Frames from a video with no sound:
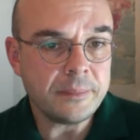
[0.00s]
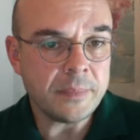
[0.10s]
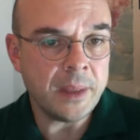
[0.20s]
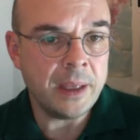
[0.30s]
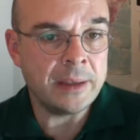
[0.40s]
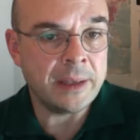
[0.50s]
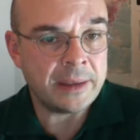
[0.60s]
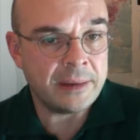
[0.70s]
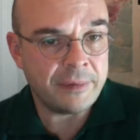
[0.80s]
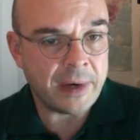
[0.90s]

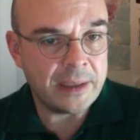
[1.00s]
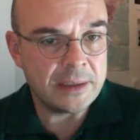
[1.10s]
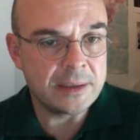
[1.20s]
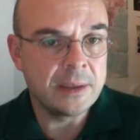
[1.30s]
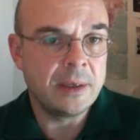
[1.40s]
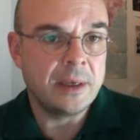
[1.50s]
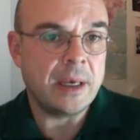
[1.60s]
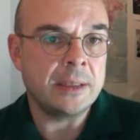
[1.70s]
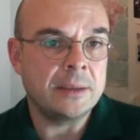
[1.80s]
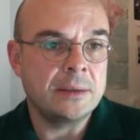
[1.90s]
identified,
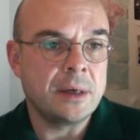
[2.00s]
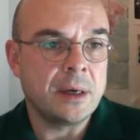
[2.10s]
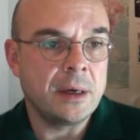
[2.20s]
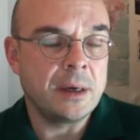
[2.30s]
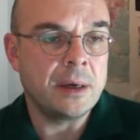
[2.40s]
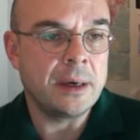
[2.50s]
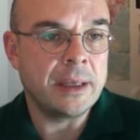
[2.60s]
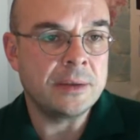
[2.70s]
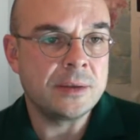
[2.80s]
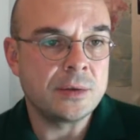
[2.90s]
and
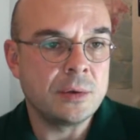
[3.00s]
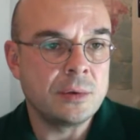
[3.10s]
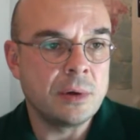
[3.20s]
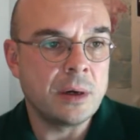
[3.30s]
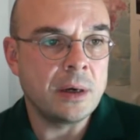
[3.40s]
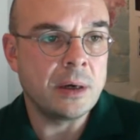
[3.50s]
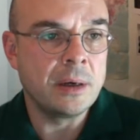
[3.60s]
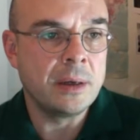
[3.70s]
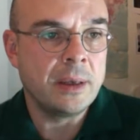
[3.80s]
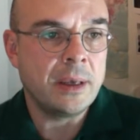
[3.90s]
so
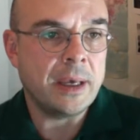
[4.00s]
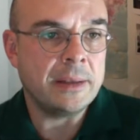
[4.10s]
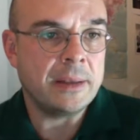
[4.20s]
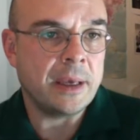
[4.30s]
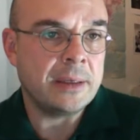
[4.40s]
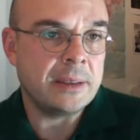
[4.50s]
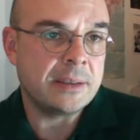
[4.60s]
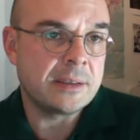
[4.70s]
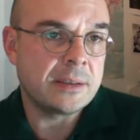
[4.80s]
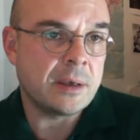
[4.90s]
and
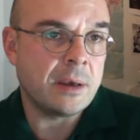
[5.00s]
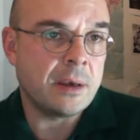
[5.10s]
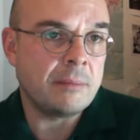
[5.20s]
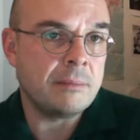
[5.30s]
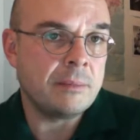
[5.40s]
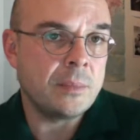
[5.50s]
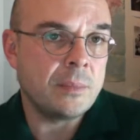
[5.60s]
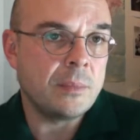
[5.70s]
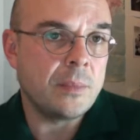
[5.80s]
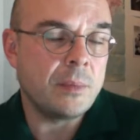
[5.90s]
it's
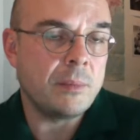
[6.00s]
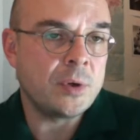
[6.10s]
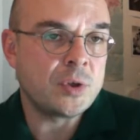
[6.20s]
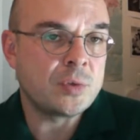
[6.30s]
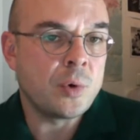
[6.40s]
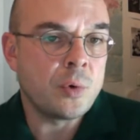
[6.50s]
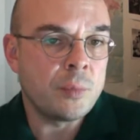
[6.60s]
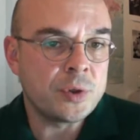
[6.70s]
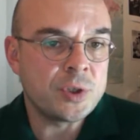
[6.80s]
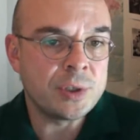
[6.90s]
much more
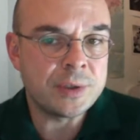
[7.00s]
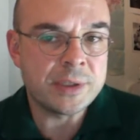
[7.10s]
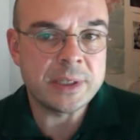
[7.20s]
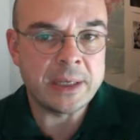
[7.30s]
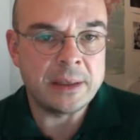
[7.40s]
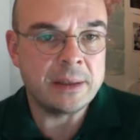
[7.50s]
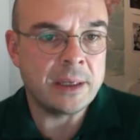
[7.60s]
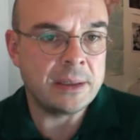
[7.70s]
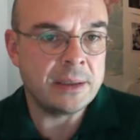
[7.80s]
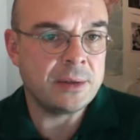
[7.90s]
homogeneous
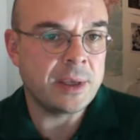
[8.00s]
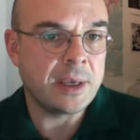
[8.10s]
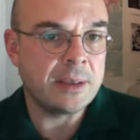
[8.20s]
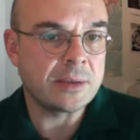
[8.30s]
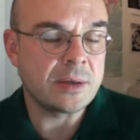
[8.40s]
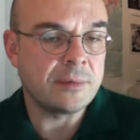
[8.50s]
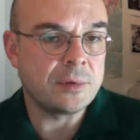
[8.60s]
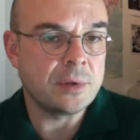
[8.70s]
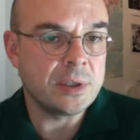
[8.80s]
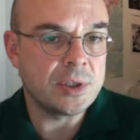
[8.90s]
than in the case of
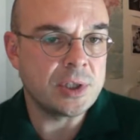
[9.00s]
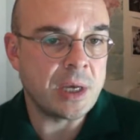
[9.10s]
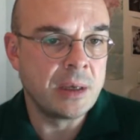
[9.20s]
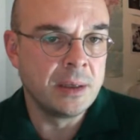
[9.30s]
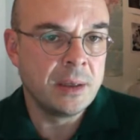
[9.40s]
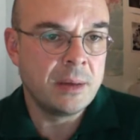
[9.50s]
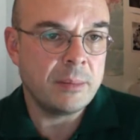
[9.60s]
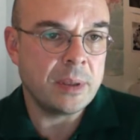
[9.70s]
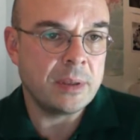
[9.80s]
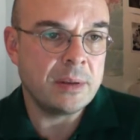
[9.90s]
Tunisia.
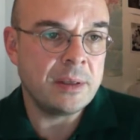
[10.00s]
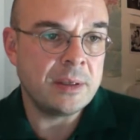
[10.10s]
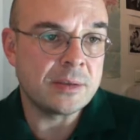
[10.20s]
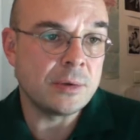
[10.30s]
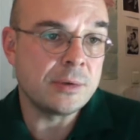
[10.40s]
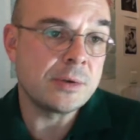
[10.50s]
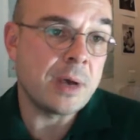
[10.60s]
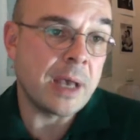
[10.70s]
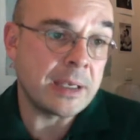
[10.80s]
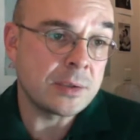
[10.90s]
But this also
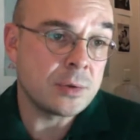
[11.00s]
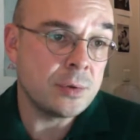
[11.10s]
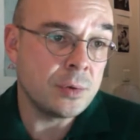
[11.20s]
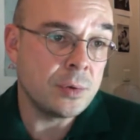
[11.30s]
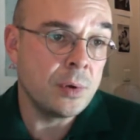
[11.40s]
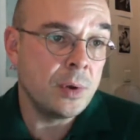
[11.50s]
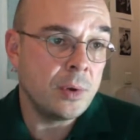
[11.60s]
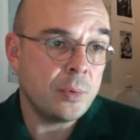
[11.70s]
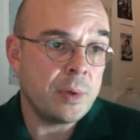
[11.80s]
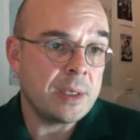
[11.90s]
has to do
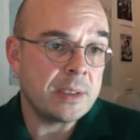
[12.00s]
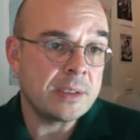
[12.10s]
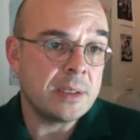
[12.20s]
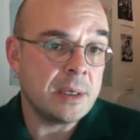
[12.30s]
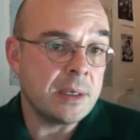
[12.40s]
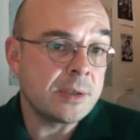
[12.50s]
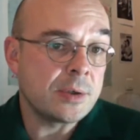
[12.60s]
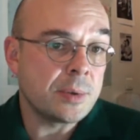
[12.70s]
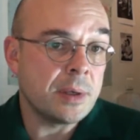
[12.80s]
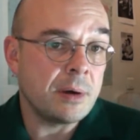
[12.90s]
with the
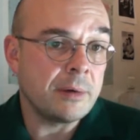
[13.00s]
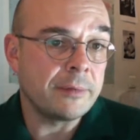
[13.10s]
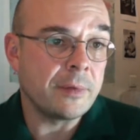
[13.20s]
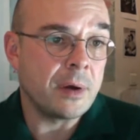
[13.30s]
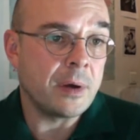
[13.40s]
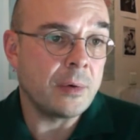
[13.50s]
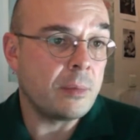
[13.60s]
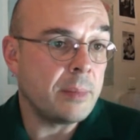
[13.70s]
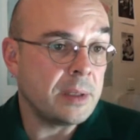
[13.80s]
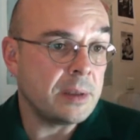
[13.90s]
history of
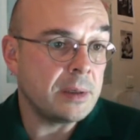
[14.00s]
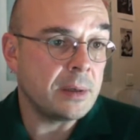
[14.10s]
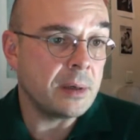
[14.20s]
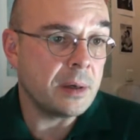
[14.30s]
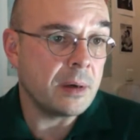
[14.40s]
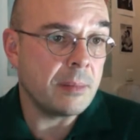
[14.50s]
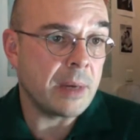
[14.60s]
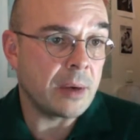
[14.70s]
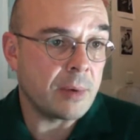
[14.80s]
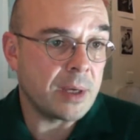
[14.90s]
Romanian
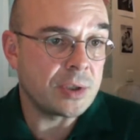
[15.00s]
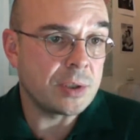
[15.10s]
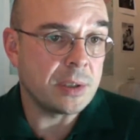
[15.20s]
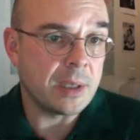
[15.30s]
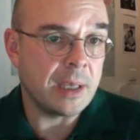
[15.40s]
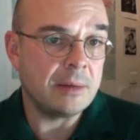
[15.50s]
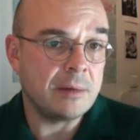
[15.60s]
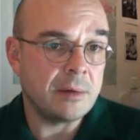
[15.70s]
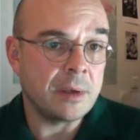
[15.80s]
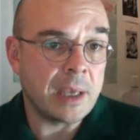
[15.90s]
migration. And
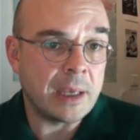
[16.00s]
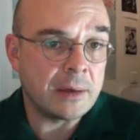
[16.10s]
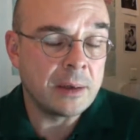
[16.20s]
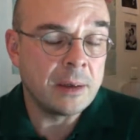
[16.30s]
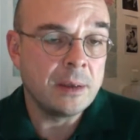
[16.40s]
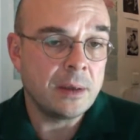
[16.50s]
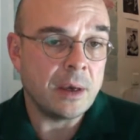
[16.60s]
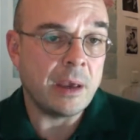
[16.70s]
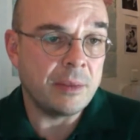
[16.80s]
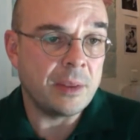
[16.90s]
again,
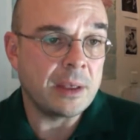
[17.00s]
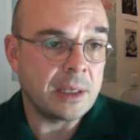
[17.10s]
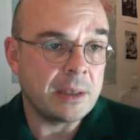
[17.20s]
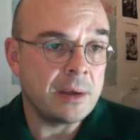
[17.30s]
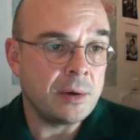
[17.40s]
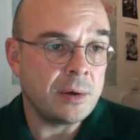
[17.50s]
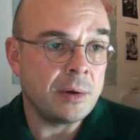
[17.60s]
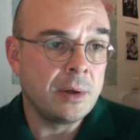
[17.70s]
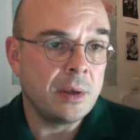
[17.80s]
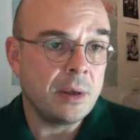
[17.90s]
I think that here,
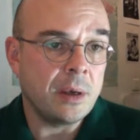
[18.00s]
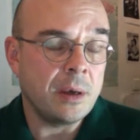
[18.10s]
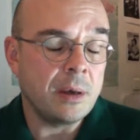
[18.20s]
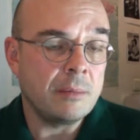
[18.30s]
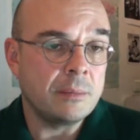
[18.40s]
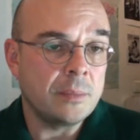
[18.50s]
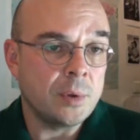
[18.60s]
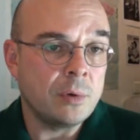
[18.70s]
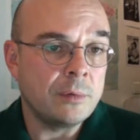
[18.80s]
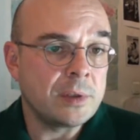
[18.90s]

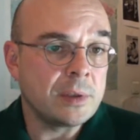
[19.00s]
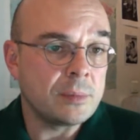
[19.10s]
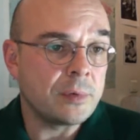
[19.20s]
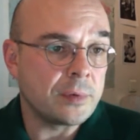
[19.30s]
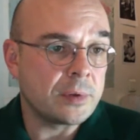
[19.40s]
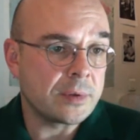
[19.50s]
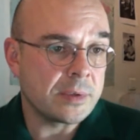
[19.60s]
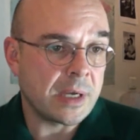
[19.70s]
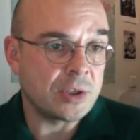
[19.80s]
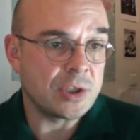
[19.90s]
voting
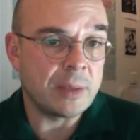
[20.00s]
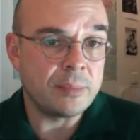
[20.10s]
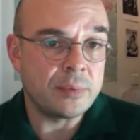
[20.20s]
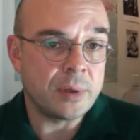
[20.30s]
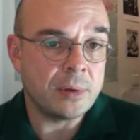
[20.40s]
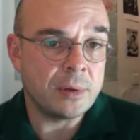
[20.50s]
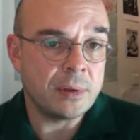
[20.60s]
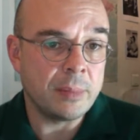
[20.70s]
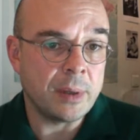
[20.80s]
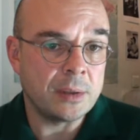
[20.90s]
preferences are set prior
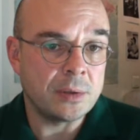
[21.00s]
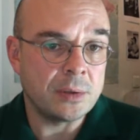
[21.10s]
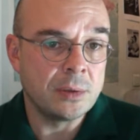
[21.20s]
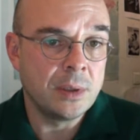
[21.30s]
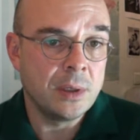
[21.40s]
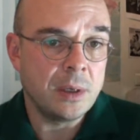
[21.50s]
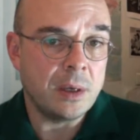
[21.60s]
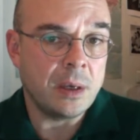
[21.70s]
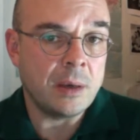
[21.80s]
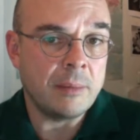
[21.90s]
departure.
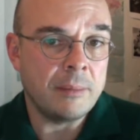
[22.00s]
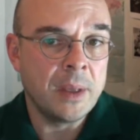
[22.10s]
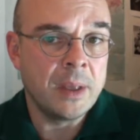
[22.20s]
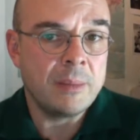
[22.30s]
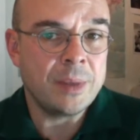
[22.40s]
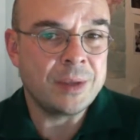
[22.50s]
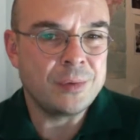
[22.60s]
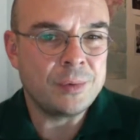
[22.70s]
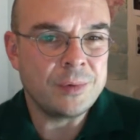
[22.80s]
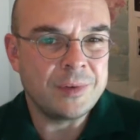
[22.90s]
But
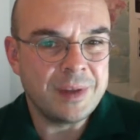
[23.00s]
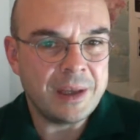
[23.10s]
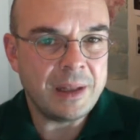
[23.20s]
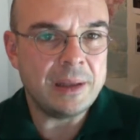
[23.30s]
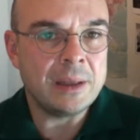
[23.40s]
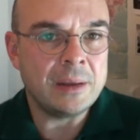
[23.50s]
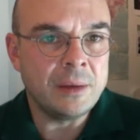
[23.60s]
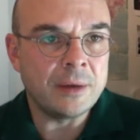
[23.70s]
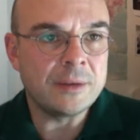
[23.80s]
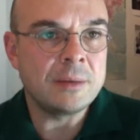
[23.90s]
still, it
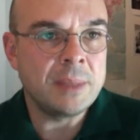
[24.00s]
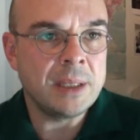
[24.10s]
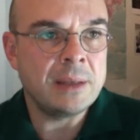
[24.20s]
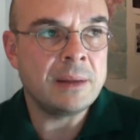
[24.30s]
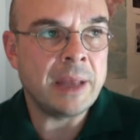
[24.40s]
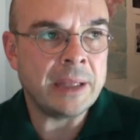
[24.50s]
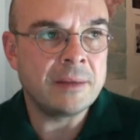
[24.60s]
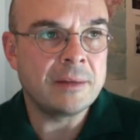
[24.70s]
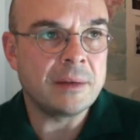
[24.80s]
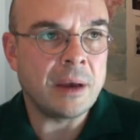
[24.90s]
doesn't mean
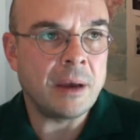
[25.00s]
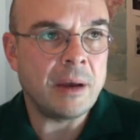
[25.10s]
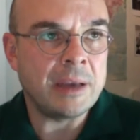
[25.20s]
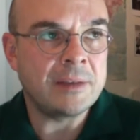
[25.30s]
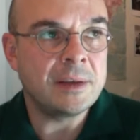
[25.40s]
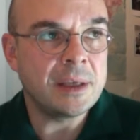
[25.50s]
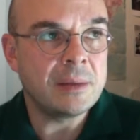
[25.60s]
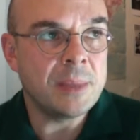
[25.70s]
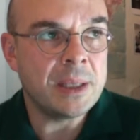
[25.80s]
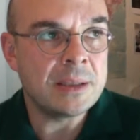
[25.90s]
that, I think
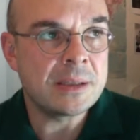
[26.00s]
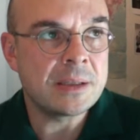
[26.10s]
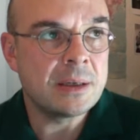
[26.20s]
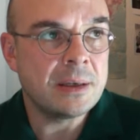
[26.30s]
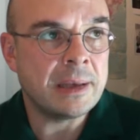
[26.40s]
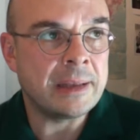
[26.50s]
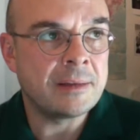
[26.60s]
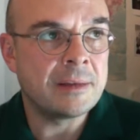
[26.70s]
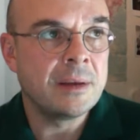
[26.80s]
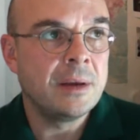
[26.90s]
it means that
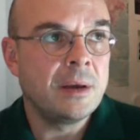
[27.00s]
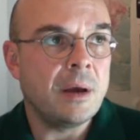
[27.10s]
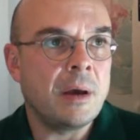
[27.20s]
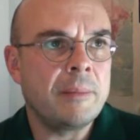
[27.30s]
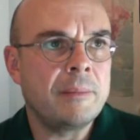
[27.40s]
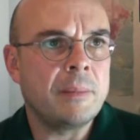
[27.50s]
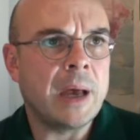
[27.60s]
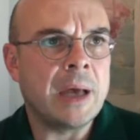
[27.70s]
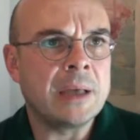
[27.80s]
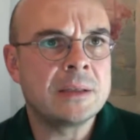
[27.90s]

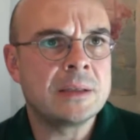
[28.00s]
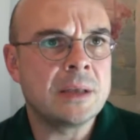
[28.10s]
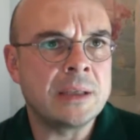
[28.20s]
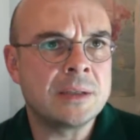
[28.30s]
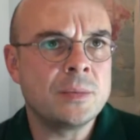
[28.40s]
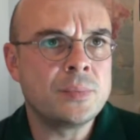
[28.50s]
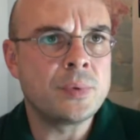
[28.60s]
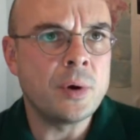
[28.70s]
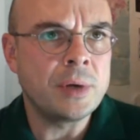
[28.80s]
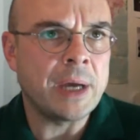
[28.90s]
as
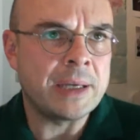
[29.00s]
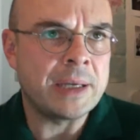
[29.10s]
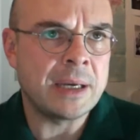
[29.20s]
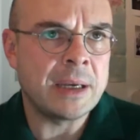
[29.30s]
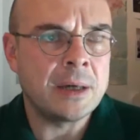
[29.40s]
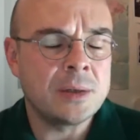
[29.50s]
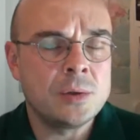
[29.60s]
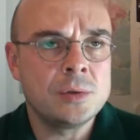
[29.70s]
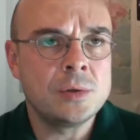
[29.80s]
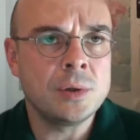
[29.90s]
broad as I
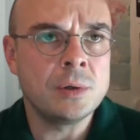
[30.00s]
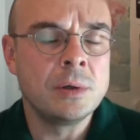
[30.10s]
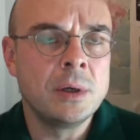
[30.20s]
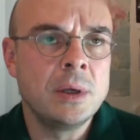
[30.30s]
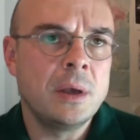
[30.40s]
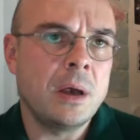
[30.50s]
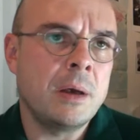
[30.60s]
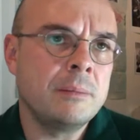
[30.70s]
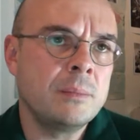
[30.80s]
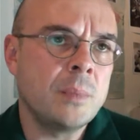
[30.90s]
argued,
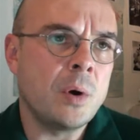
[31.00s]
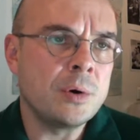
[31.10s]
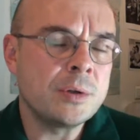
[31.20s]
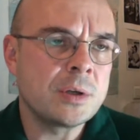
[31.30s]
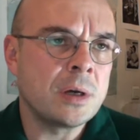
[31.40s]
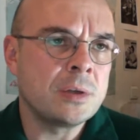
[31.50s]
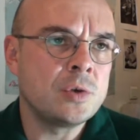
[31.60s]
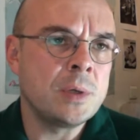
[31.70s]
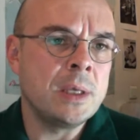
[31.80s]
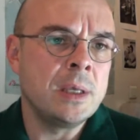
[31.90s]
host
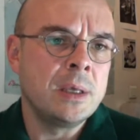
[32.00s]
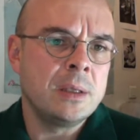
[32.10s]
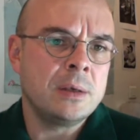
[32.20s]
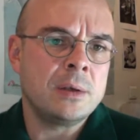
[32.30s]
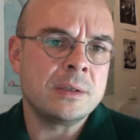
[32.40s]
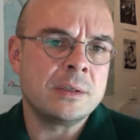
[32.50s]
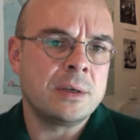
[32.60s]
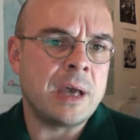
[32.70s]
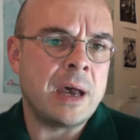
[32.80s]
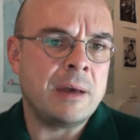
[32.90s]
country does not
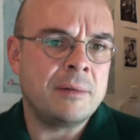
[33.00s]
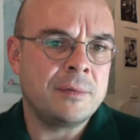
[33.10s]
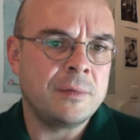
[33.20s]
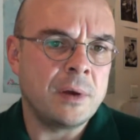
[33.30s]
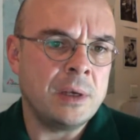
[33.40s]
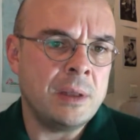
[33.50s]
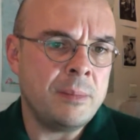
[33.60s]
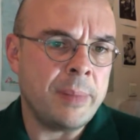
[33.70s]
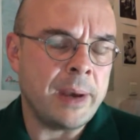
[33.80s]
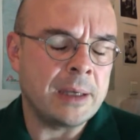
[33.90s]
have an
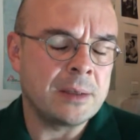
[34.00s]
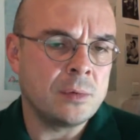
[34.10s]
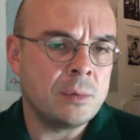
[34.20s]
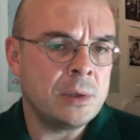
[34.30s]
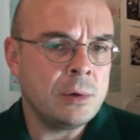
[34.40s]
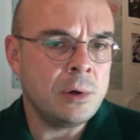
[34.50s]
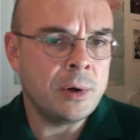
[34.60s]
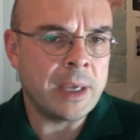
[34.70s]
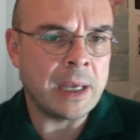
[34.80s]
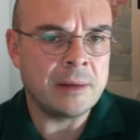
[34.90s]
impact when you
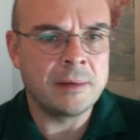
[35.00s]
look at